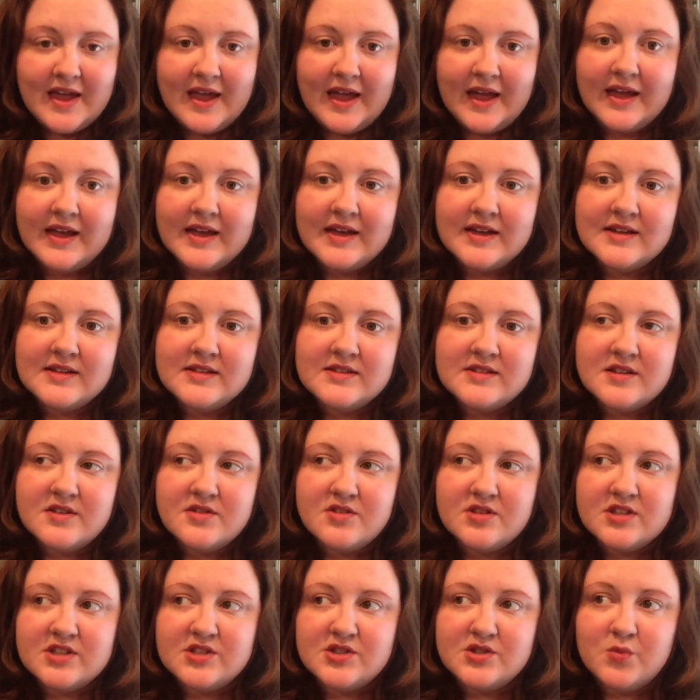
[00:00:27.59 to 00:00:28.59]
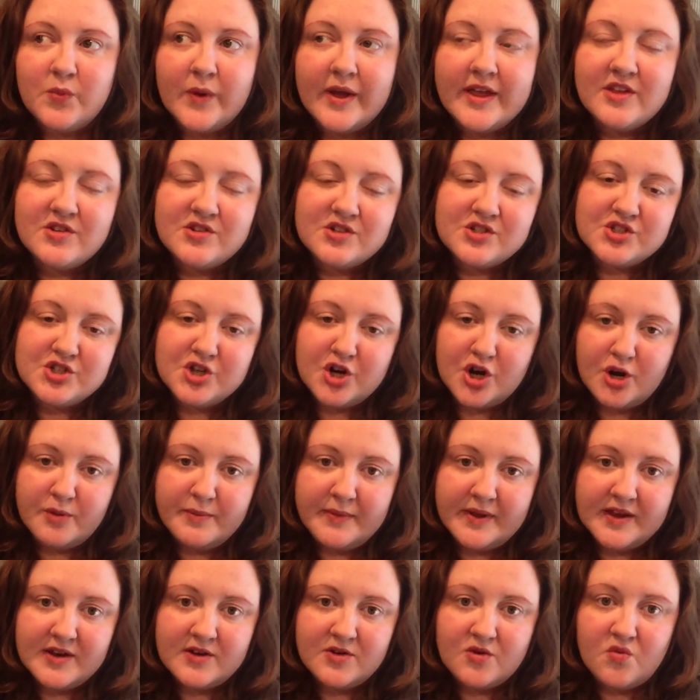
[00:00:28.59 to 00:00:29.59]
And the way you
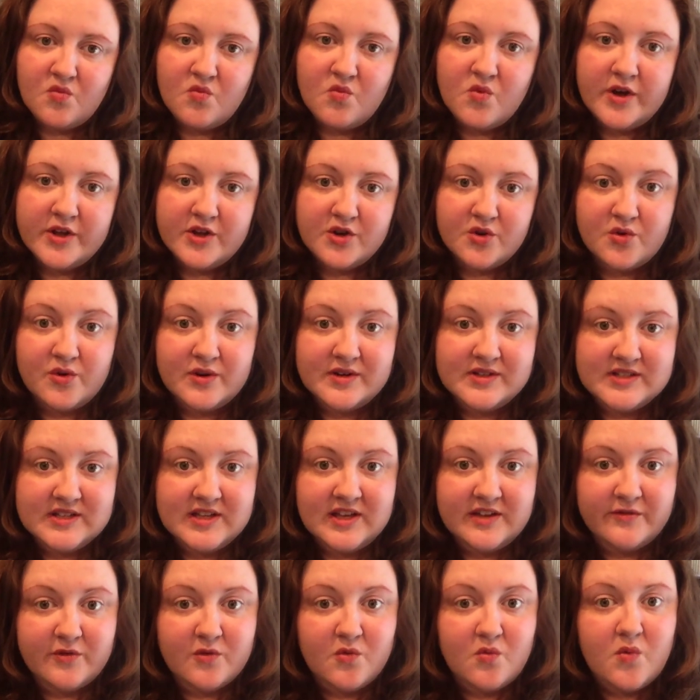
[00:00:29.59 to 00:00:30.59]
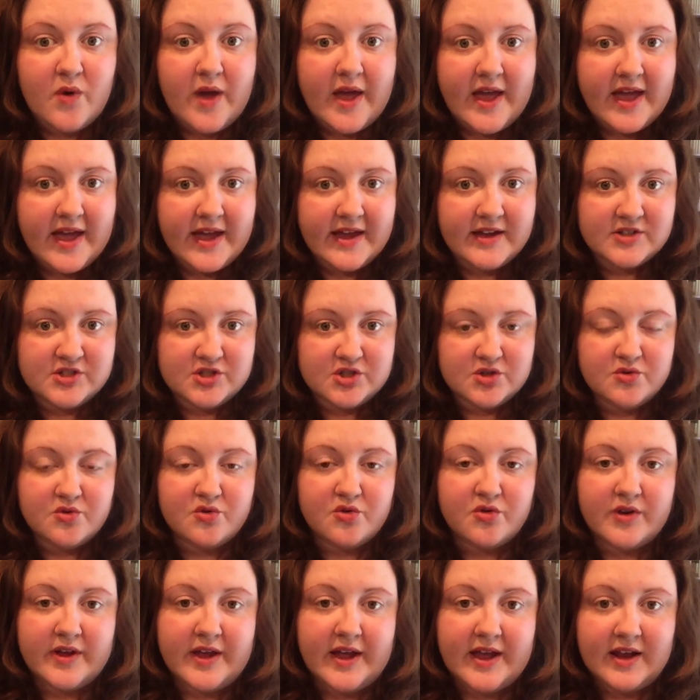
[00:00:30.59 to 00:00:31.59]
determine what you're going to give away to
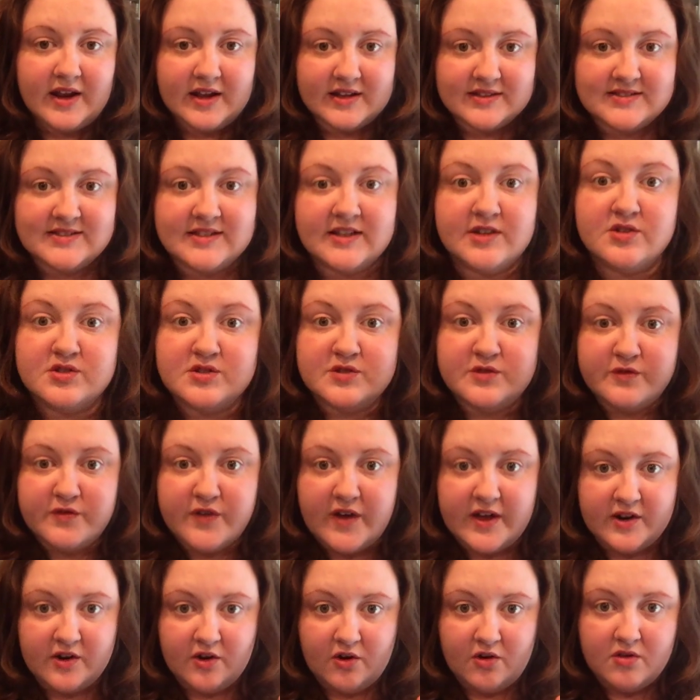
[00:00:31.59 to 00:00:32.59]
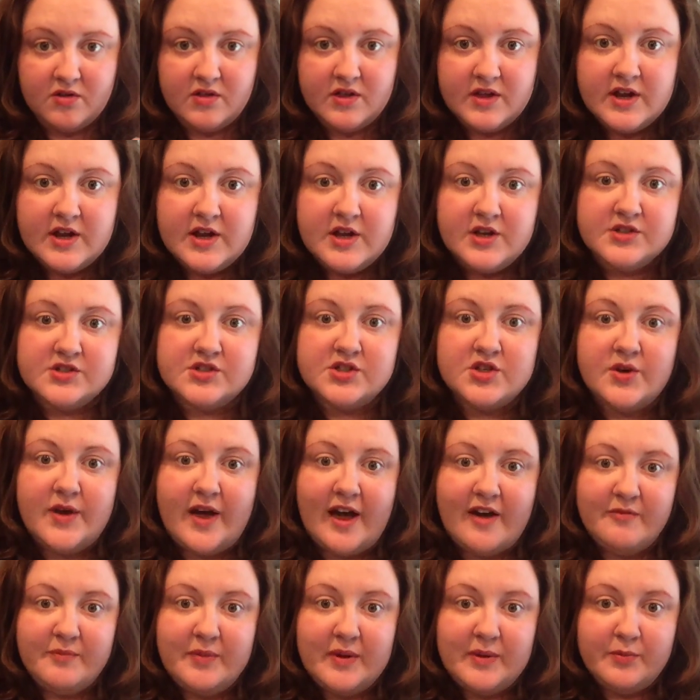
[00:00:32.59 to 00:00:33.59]
create a sales funnel, so you
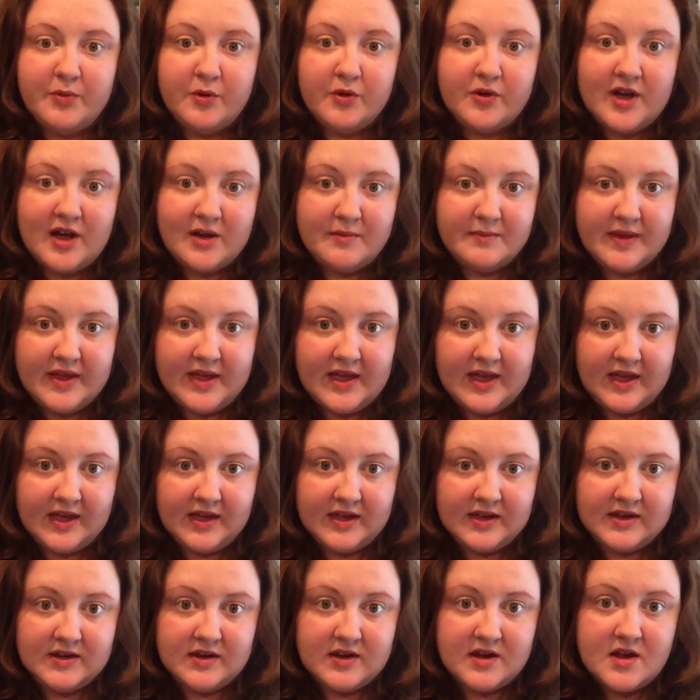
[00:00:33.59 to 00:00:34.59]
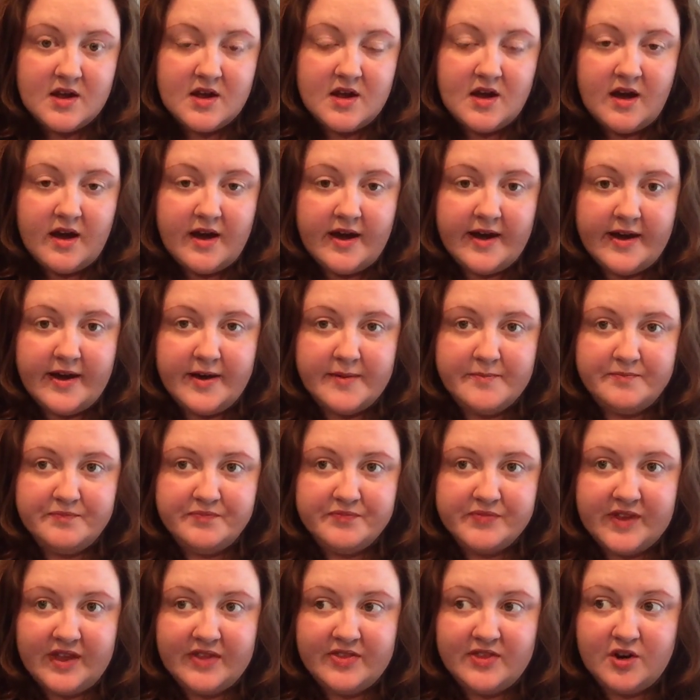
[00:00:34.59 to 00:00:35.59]
have people coming in
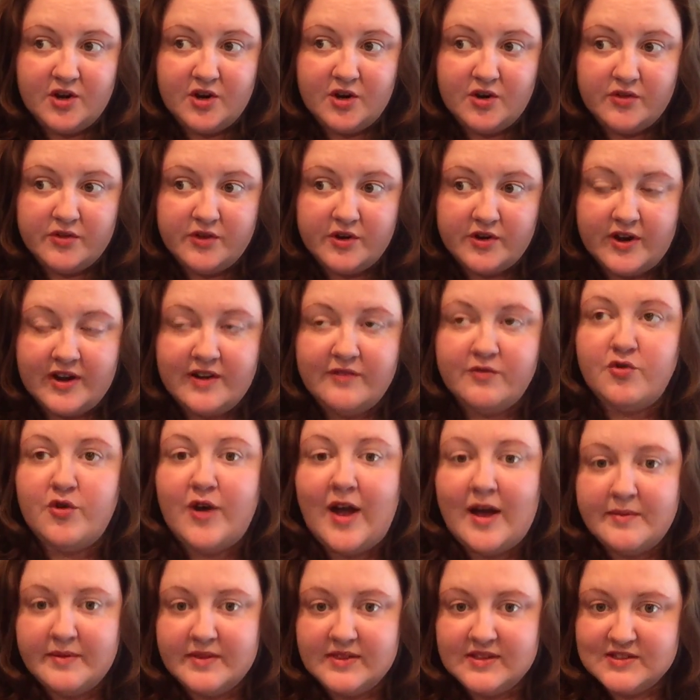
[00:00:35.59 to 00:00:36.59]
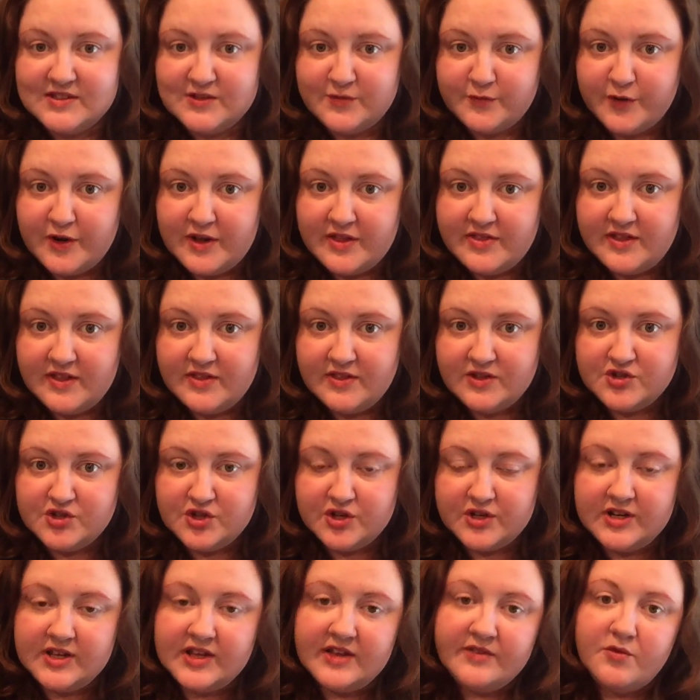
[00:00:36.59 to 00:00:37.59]
and they're kind of grabbing this free thing that you're
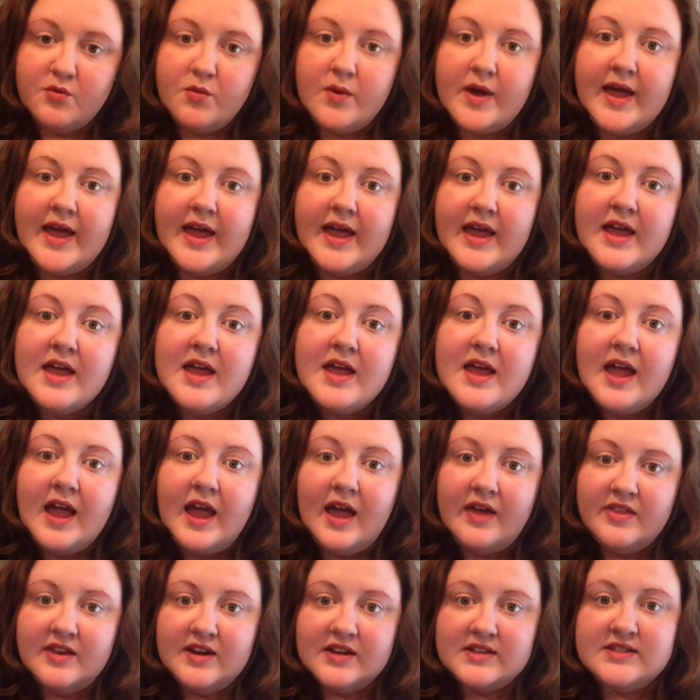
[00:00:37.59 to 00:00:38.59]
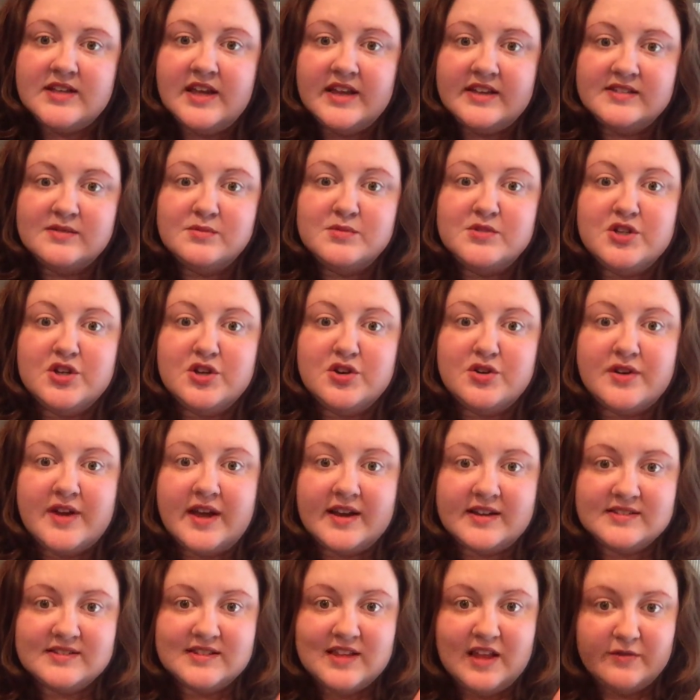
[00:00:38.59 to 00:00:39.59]
going to give away, and then it takes them to your
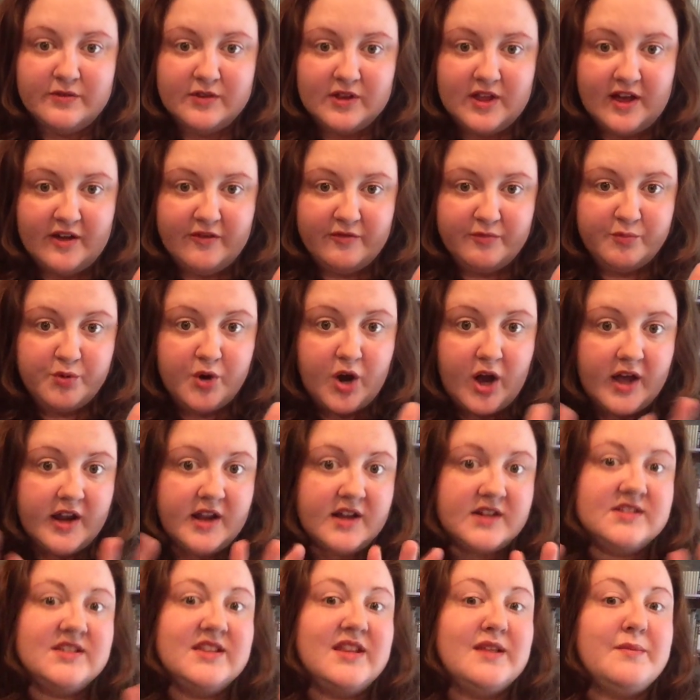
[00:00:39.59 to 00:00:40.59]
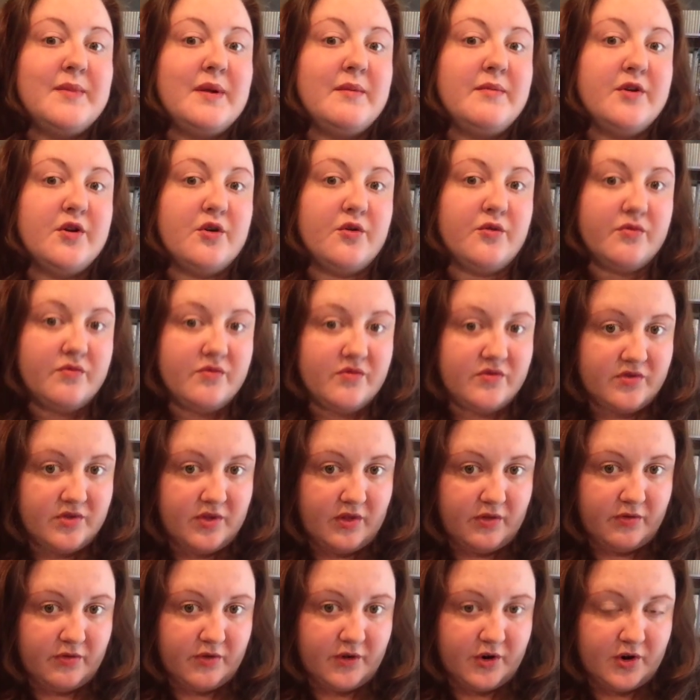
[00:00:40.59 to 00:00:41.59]
next level of product, and then maybe the
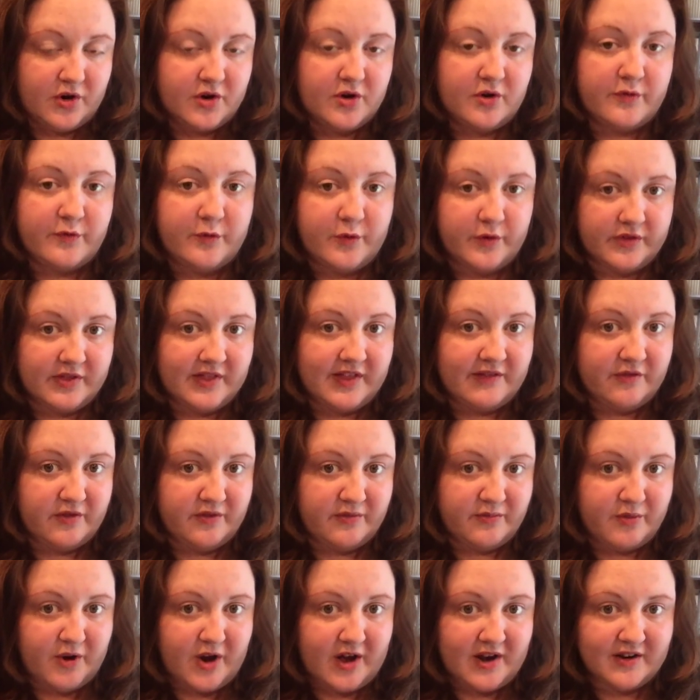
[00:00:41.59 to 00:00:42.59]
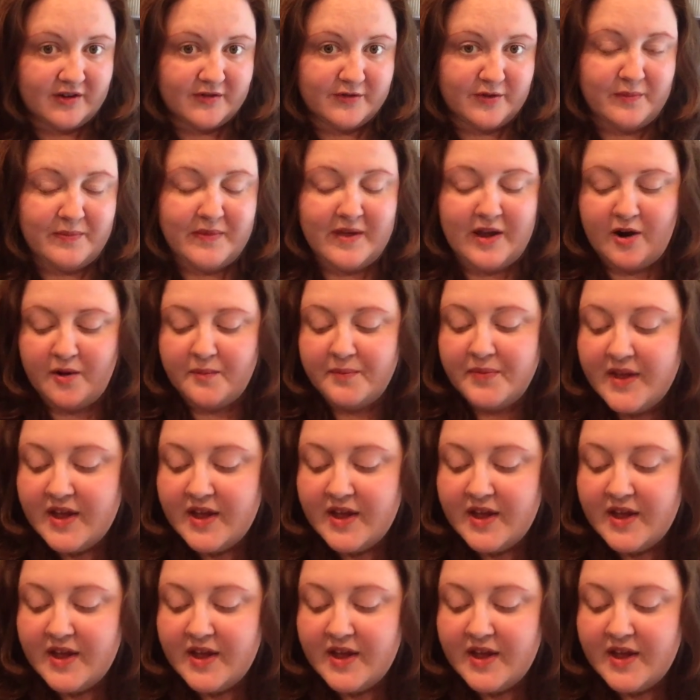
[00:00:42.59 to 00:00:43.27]
third or fourth level of product from there.